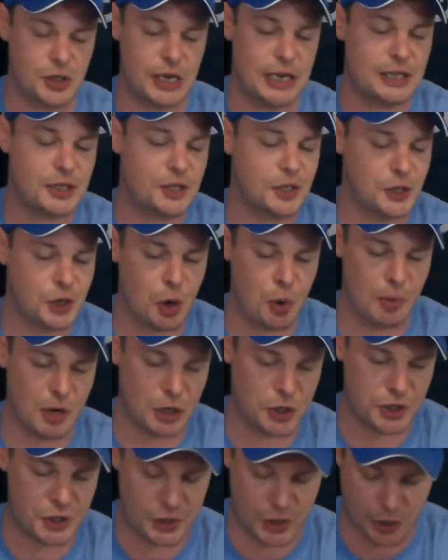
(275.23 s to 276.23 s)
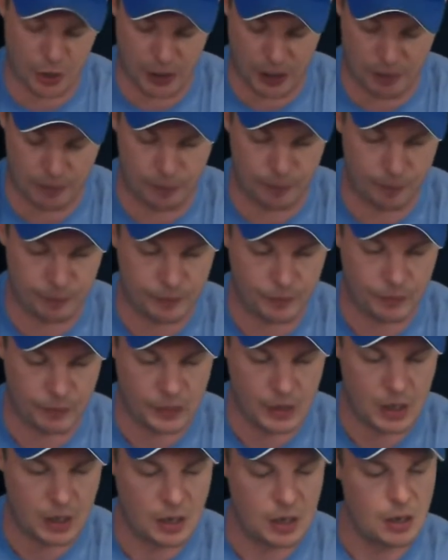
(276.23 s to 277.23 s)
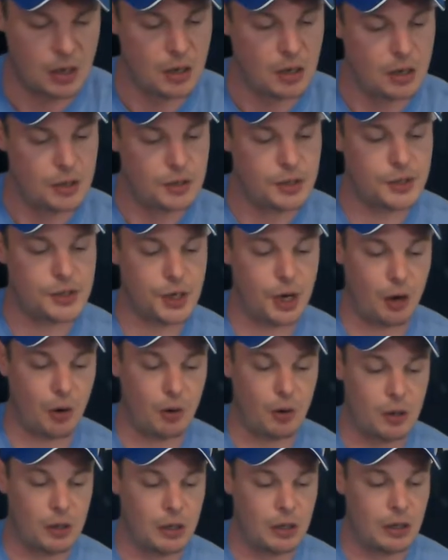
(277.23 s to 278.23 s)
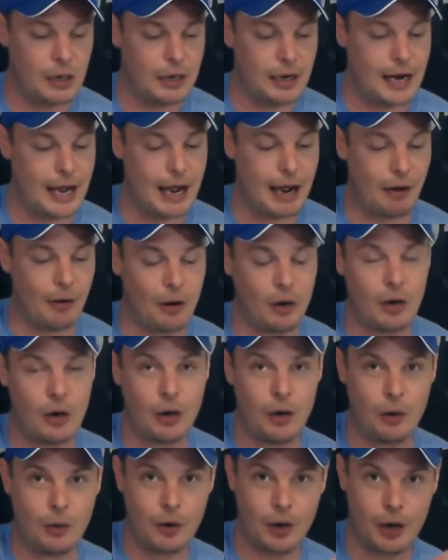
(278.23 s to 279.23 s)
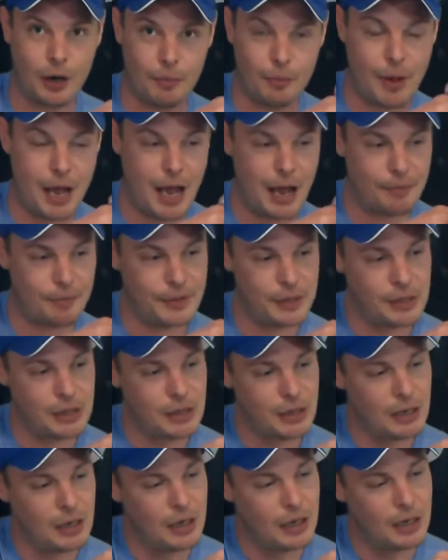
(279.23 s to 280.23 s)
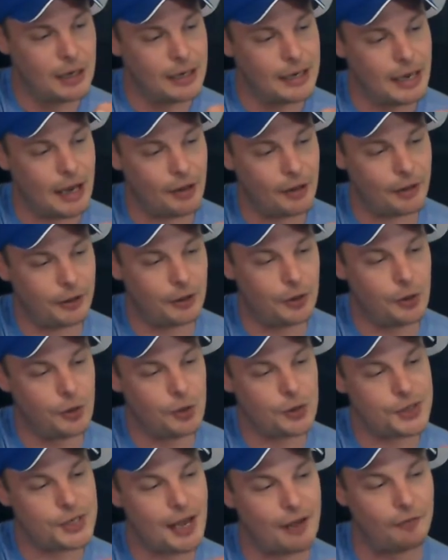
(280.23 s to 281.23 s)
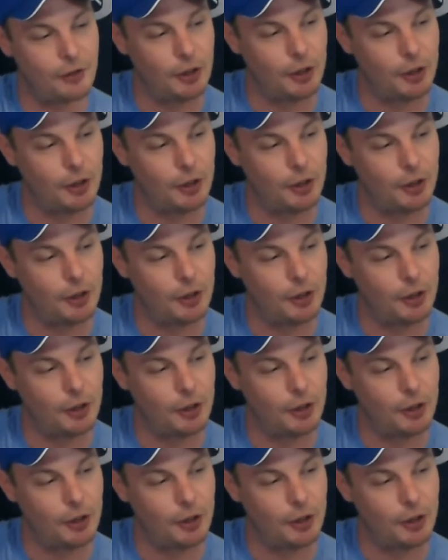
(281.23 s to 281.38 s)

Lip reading: it's so much sodium. So now we're going to pop. Now the noodles have a